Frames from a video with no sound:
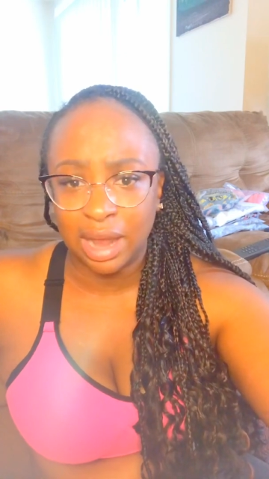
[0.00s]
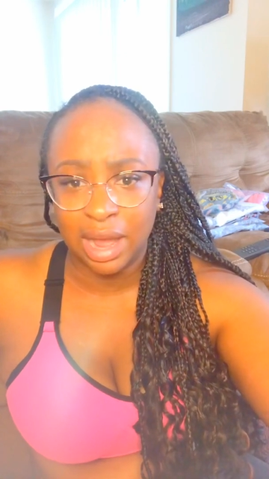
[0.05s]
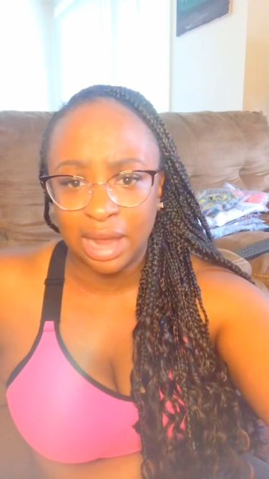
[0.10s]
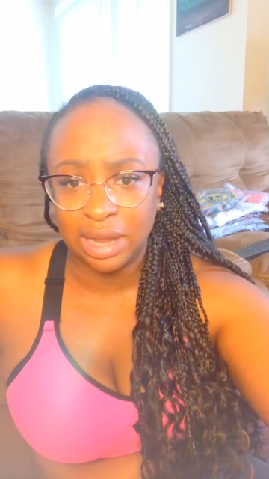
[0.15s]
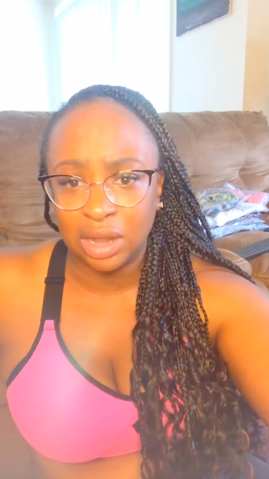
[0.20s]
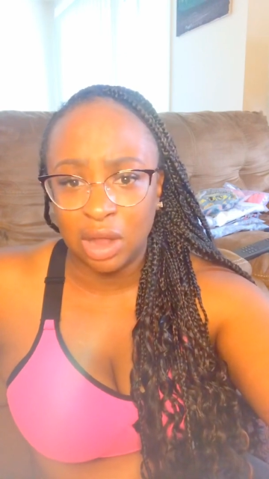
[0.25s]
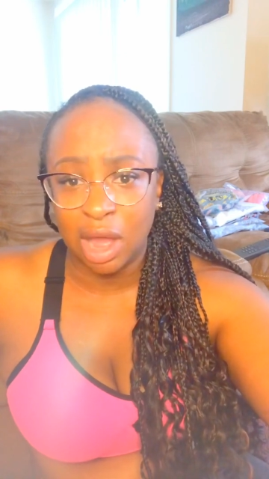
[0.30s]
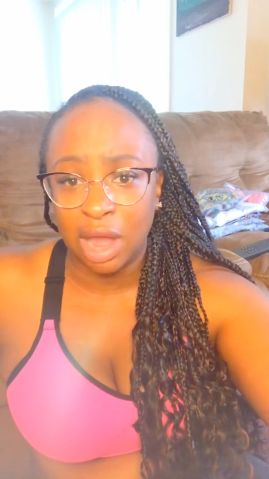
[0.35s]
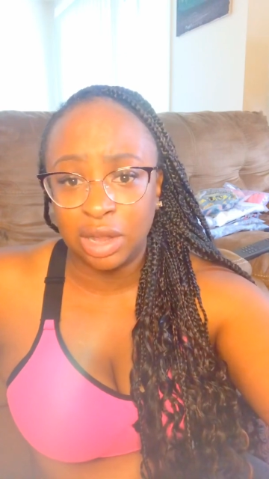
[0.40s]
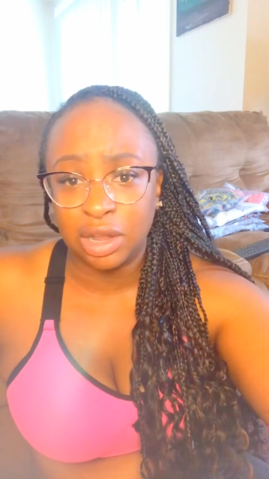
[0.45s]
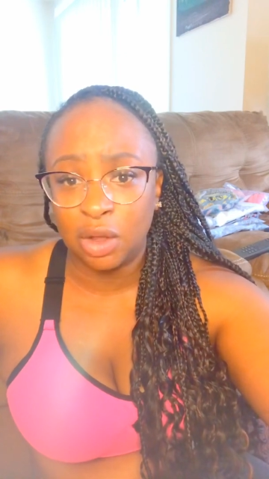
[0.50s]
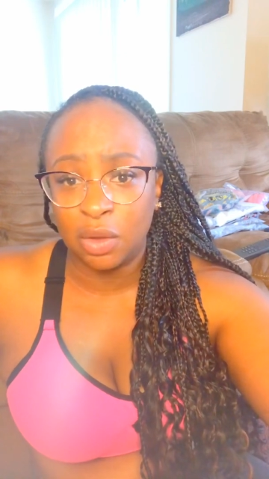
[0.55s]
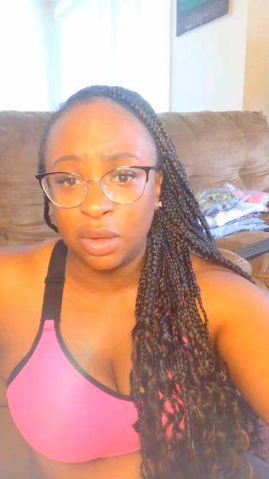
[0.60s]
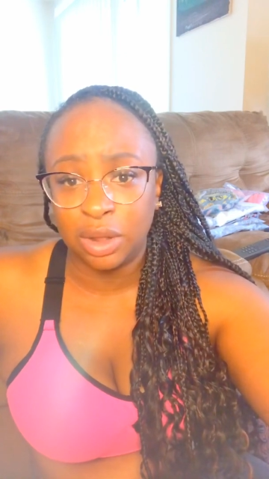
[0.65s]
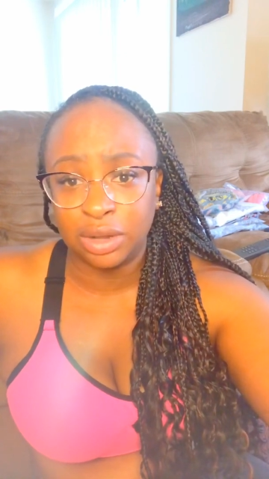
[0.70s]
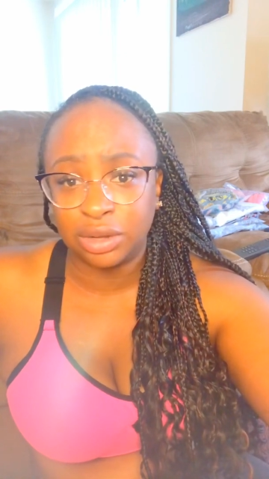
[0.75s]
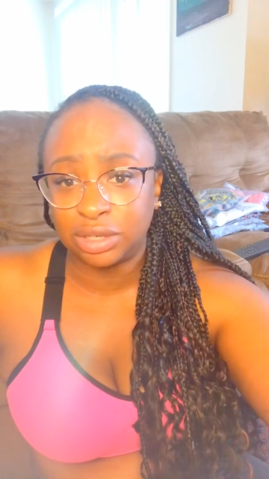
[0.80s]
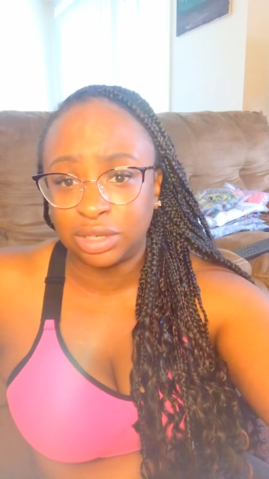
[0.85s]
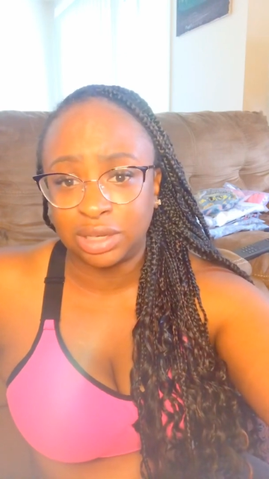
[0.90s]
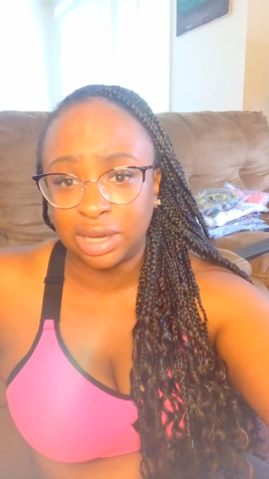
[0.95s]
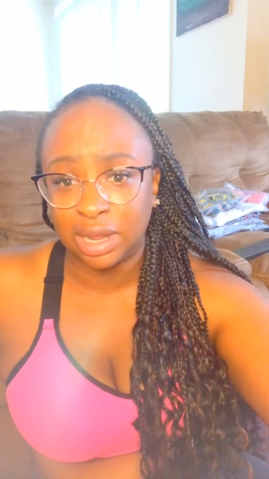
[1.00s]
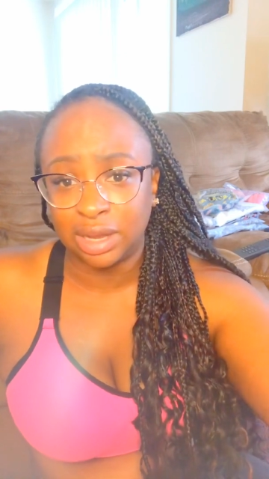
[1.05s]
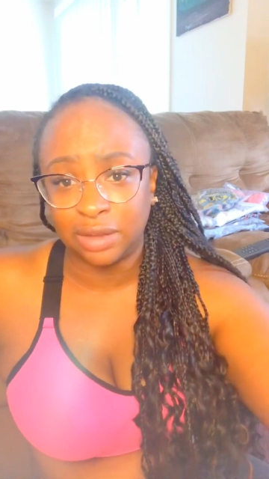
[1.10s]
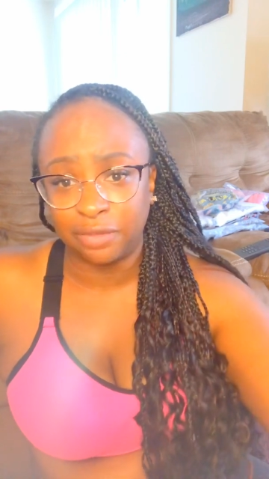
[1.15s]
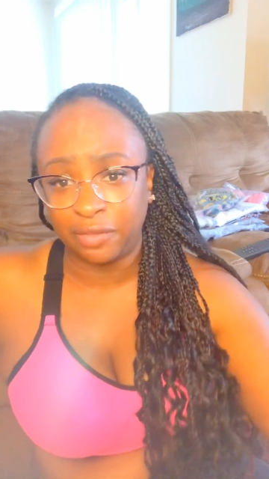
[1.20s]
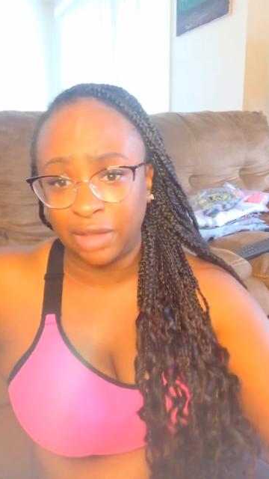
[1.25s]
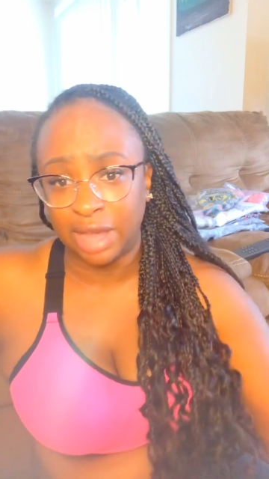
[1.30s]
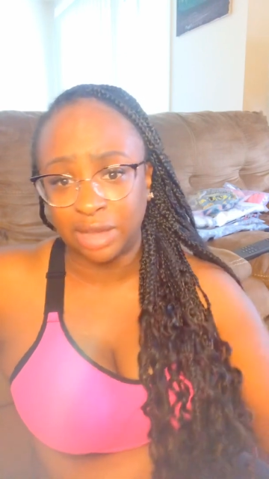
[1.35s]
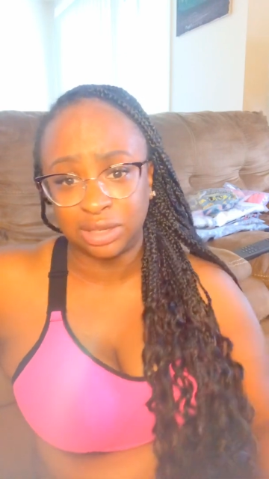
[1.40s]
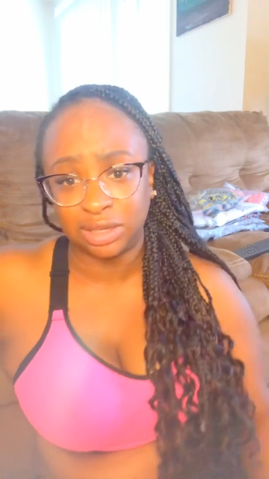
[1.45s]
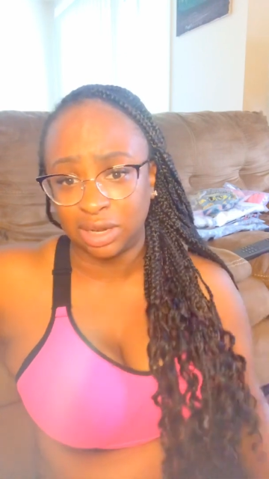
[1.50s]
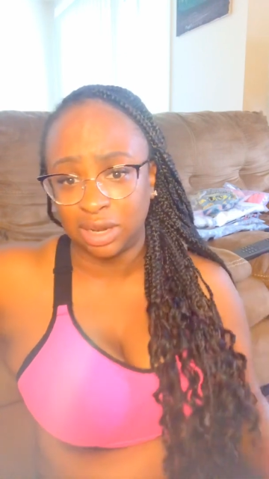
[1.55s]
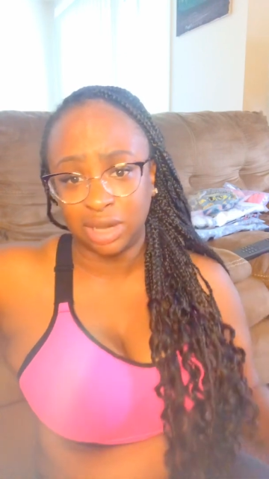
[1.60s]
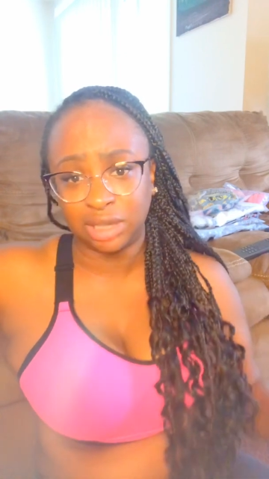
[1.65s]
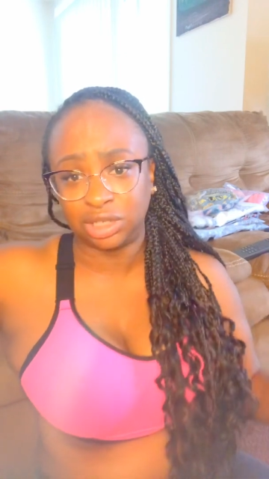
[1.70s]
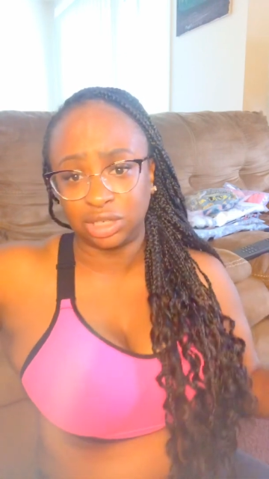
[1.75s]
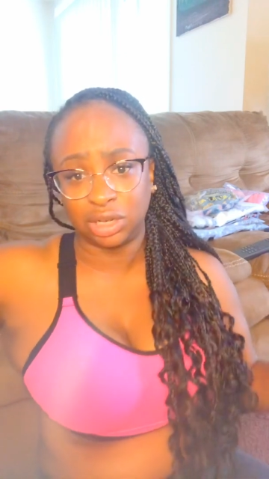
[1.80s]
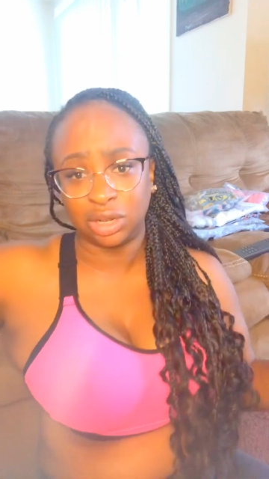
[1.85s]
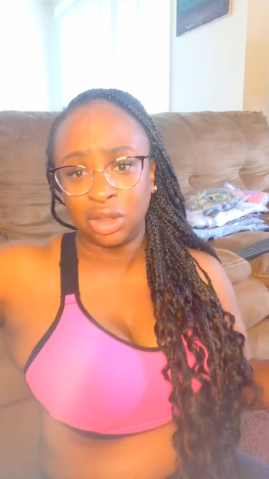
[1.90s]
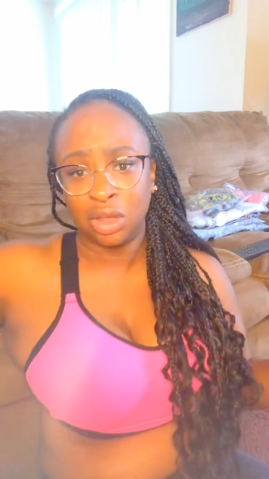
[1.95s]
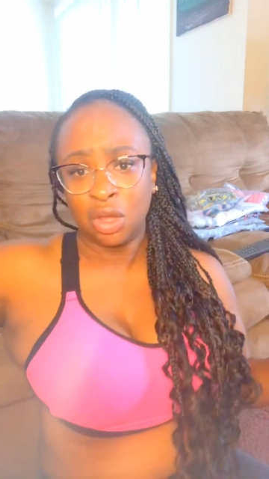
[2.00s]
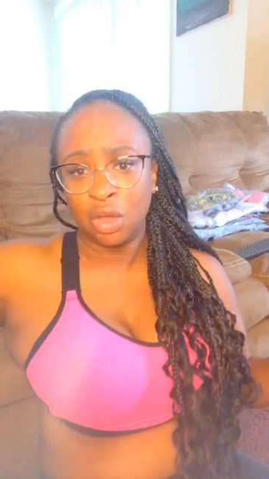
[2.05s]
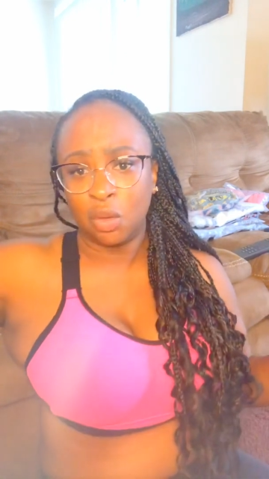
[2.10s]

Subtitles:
I don't understand the fascination